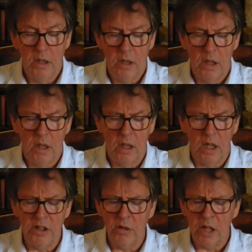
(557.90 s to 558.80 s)
I
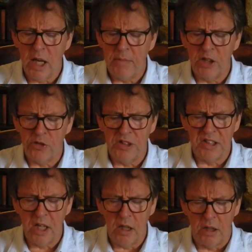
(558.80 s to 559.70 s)
don't care much for his
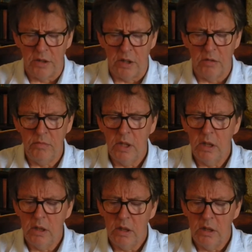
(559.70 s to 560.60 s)
colour, though.
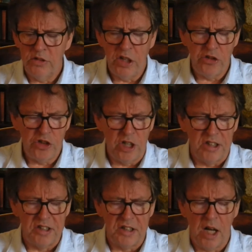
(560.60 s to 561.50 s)
10
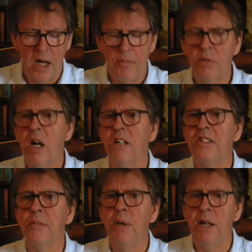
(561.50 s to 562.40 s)
shillings is a high price
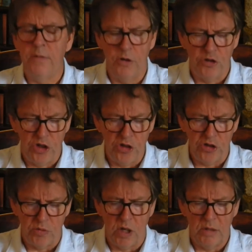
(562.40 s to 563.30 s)
to pay for a
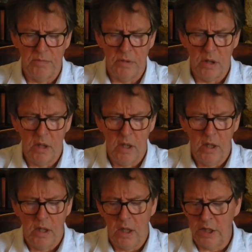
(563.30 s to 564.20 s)
ginger one.
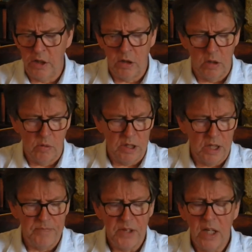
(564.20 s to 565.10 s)
I don't know whether—"
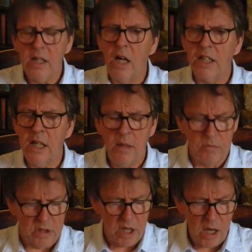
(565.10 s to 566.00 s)

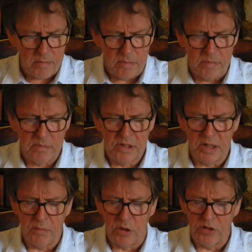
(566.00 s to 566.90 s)
Come, said
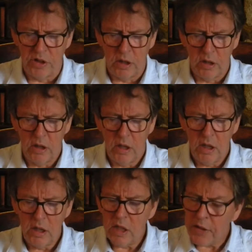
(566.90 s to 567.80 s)
Monty.
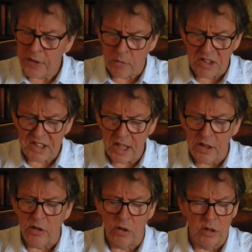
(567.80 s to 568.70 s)
"Nothing was said
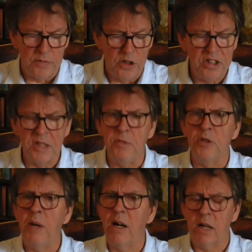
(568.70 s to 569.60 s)
in your advertisement
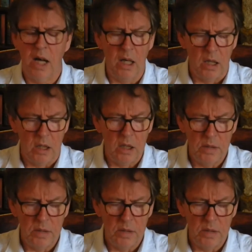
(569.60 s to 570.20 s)
about colour.